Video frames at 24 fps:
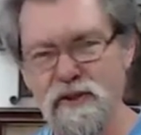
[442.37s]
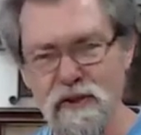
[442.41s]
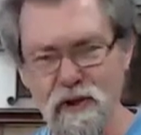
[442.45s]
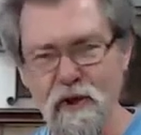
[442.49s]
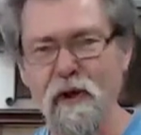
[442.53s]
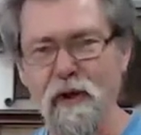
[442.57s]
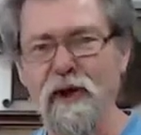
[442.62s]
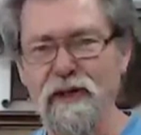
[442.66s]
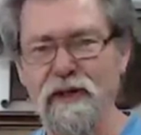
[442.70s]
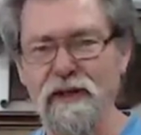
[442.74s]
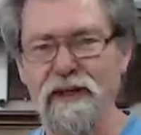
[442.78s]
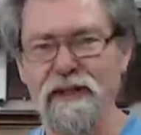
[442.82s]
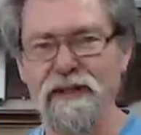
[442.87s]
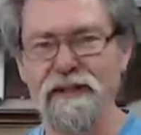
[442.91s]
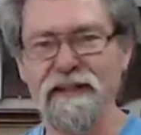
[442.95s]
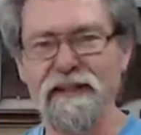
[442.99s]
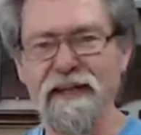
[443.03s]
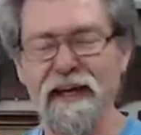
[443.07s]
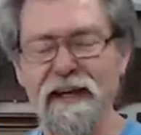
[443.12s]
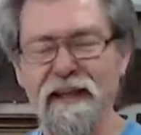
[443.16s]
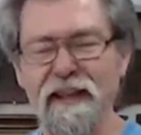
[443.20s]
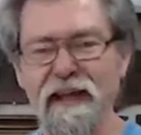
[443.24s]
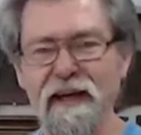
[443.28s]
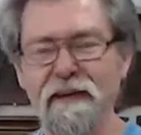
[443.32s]
jointer
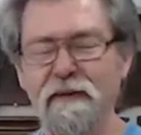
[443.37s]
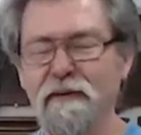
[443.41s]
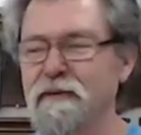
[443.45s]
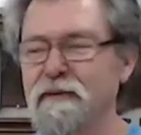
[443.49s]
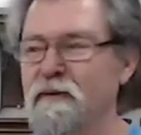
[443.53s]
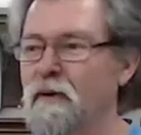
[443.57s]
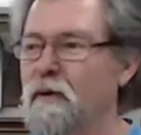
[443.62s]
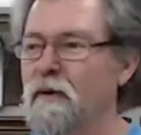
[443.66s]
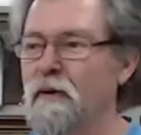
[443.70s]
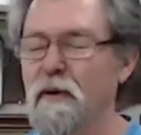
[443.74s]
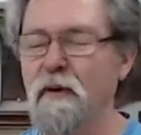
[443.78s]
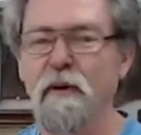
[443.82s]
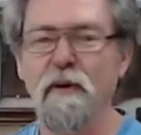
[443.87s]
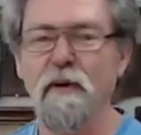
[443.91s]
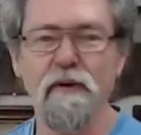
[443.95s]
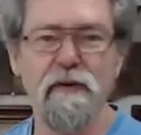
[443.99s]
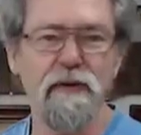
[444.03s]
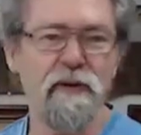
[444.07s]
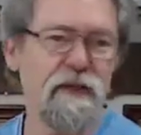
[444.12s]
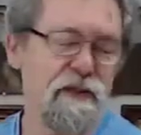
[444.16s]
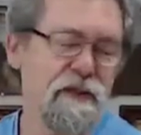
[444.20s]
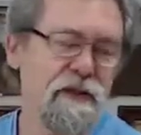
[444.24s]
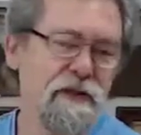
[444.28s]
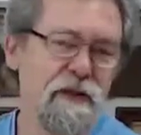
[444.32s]
together or, or a
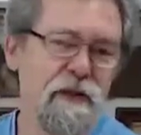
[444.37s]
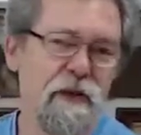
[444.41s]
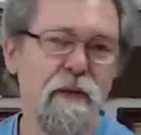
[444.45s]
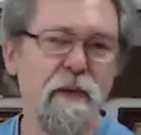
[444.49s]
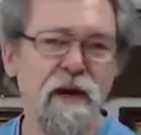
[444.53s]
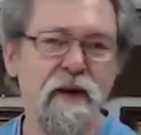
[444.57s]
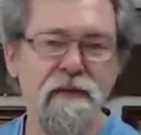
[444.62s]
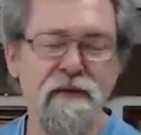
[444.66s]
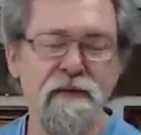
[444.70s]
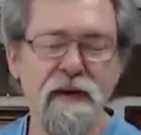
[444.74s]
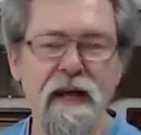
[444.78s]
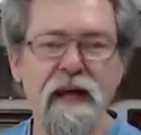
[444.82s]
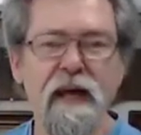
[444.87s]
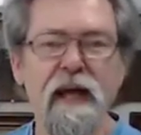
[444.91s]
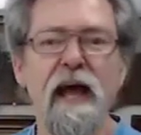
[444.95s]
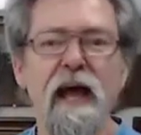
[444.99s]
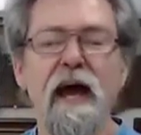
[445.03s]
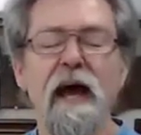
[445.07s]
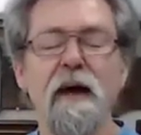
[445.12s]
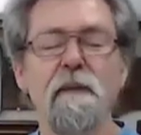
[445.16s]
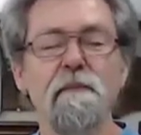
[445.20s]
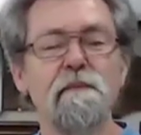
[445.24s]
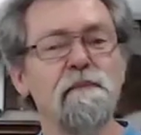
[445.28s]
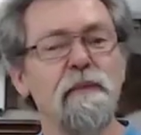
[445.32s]
thickness or whatever
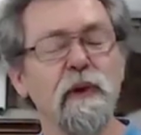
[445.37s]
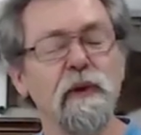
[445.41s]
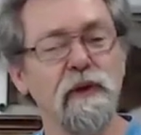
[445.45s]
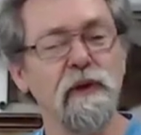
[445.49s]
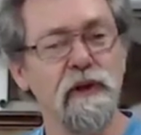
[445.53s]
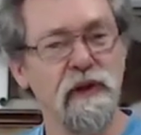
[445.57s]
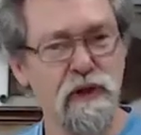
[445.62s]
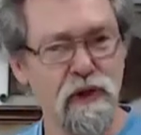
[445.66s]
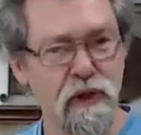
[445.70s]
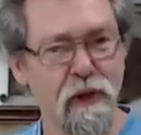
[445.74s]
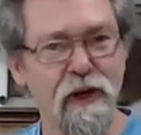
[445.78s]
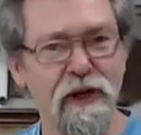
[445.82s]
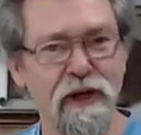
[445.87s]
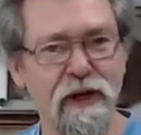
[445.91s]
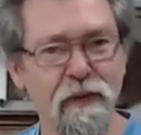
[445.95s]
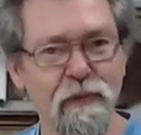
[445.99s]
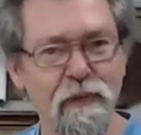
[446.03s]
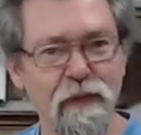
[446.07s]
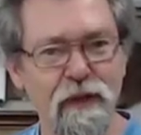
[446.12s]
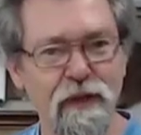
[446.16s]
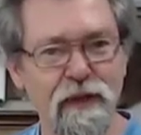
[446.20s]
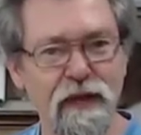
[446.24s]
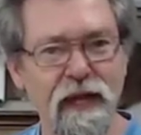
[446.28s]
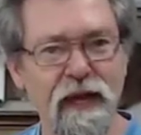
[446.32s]
and build a jointer
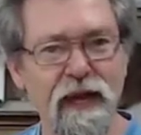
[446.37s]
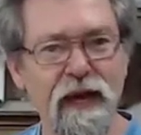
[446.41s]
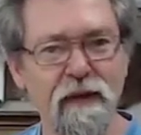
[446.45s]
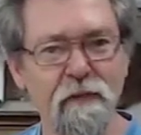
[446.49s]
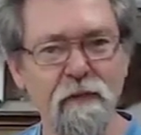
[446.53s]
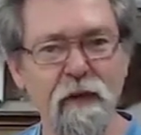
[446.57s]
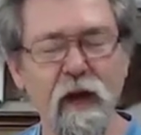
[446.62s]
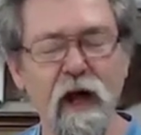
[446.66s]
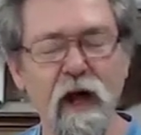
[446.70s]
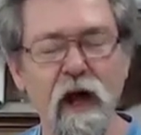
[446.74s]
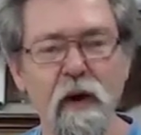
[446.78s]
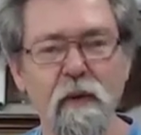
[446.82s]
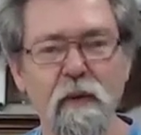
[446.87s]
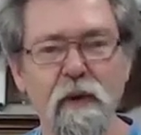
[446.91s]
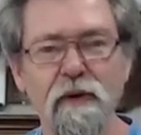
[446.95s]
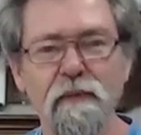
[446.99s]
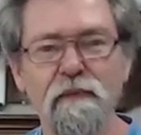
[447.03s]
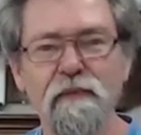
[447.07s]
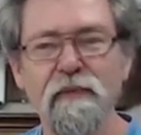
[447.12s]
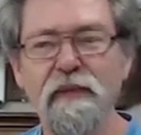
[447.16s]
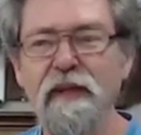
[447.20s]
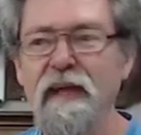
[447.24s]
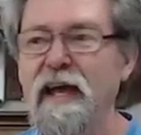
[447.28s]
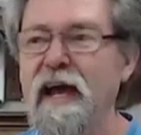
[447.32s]
with it out of
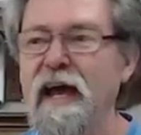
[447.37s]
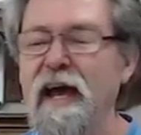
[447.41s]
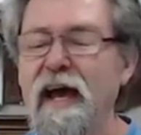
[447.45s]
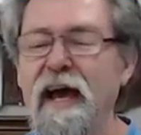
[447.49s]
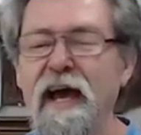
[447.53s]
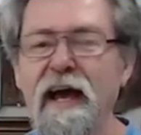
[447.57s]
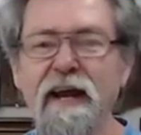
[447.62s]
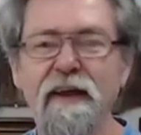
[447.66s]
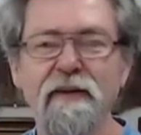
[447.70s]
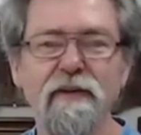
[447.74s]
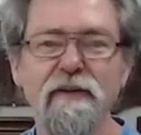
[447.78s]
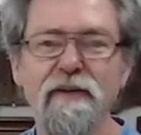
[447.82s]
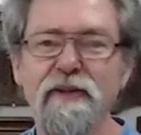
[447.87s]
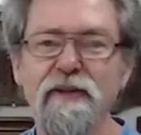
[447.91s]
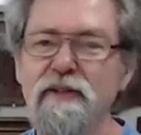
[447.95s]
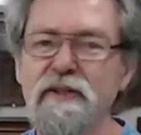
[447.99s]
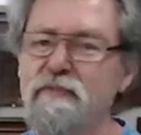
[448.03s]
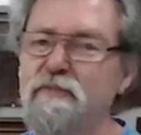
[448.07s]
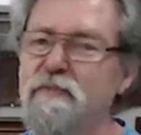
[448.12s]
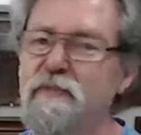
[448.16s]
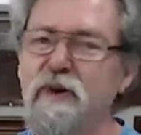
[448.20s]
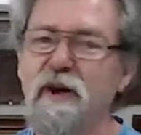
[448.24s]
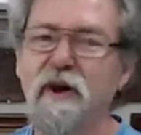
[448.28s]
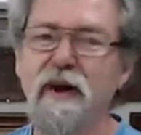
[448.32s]
plywood. And I thought
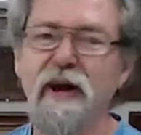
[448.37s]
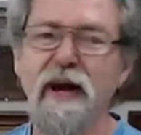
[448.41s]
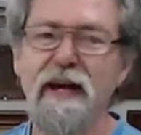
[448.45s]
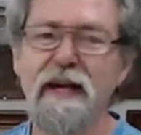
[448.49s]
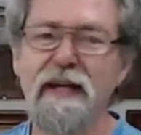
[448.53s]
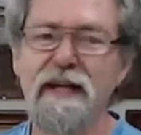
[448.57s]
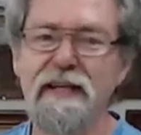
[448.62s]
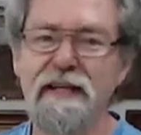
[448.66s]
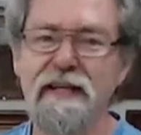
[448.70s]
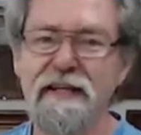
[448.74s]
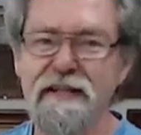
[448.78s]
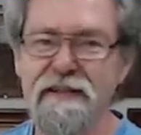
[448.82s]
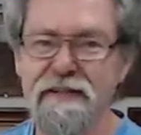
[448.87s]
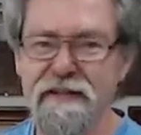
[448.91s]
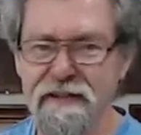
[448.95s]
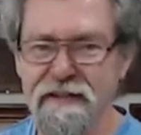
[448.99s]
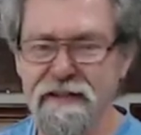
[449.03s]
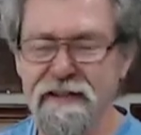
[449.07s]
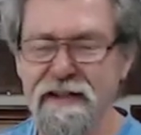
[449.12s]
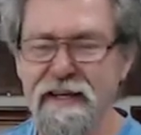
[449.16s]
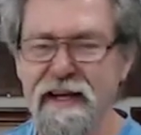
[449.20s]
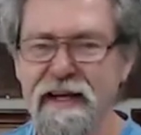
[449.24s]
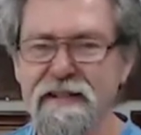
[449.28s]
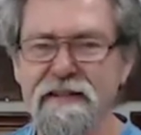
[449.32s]
this guy is
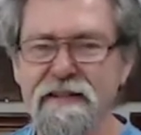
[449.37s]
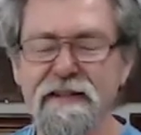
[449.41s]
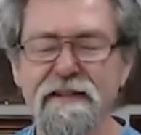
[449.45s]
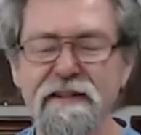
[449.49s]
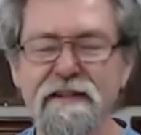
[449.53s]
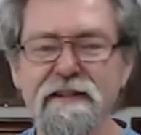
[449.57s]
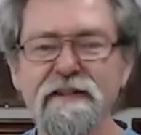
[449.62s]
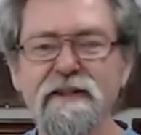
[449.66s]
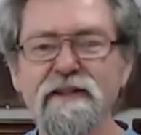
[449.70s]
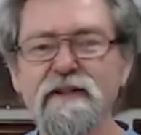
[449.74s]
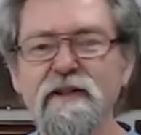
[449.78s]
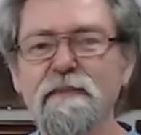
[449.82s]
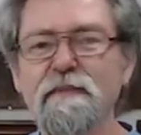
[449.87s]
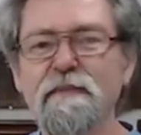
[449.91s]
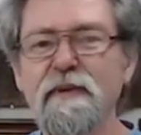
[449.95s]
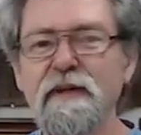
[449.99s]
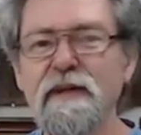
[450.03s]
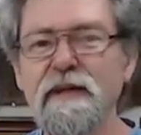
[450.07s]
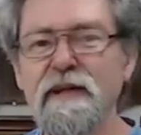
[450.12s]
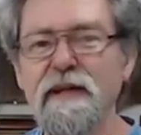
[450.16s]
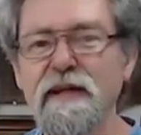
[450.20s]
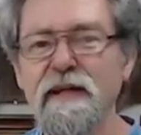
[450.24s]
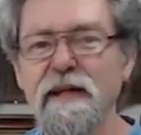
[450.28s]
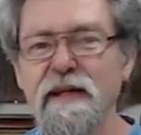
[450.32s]
destined to
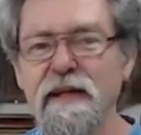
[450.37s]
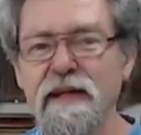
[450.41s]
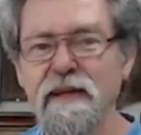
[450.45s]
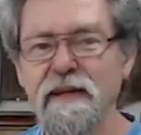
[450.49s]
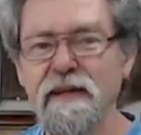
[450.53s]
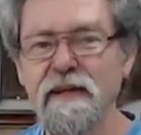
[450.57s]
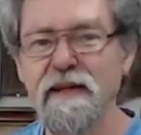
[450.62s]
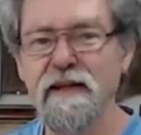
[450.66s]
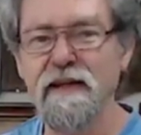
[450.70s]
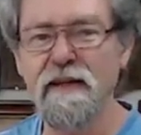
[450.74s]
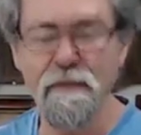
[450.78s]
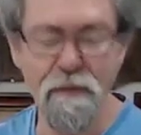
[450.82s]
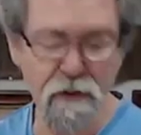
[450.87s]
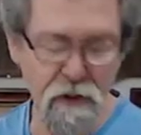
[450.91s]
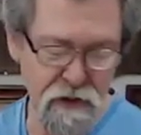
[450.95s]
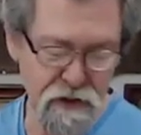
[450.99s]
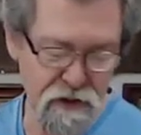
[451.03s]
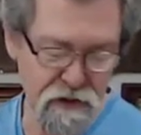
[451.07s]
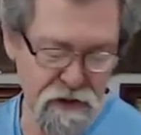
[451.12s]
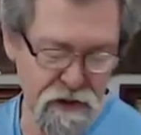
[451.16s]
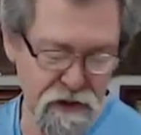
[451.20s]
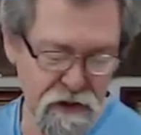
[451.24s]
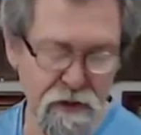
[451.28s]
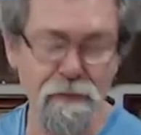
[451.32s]
be in the
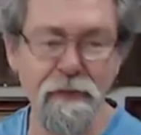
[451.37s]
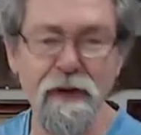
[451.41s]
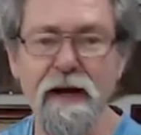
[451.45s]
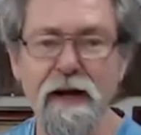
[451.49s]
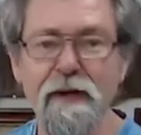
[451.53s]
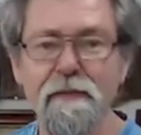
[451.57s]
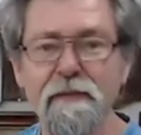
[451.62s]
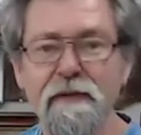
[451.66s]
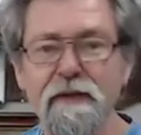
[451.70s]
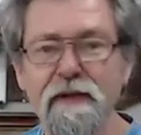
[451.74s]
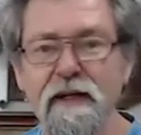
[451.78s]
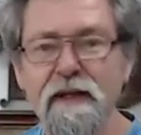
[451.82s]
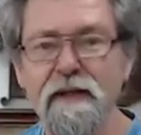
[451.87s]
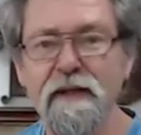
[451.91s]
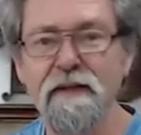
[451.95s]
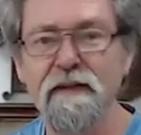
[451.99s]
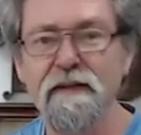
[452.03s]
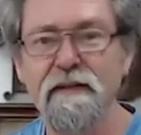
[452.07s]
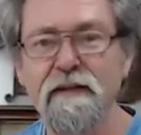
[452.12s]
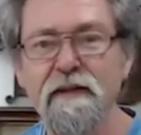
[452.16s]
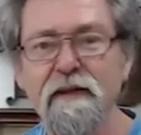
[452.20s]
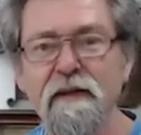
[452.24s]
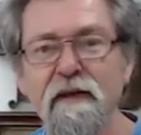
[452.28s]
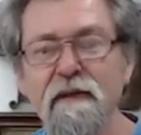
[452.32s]
emergency department at
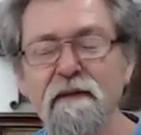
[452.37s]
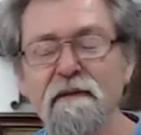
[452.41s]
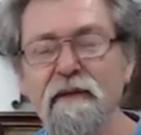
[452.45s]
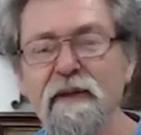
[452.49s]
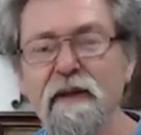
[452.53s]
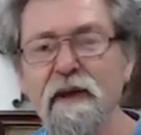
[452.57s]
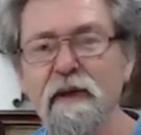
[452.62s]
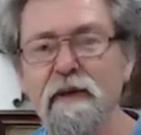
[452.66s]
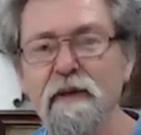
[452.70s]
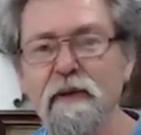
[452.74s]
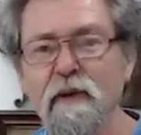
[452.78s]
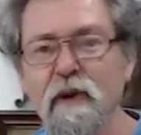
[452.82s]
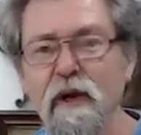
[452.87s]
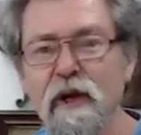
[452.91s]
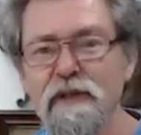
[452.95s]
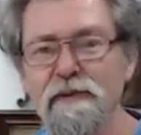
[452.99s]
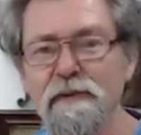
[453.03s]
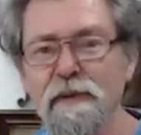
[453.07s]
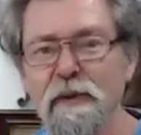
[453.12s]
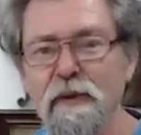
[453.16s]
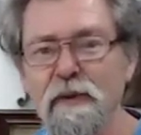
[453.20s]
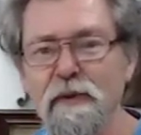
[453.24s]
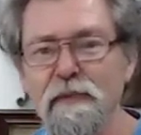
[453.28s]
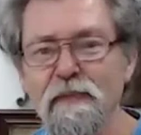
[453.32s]
the local
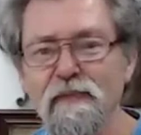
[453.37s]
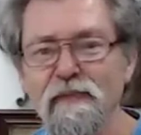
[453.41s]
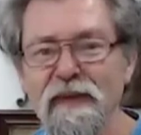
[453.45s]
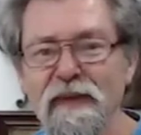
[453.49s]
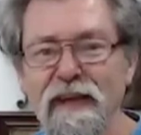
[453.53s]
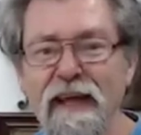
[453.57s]
hospital.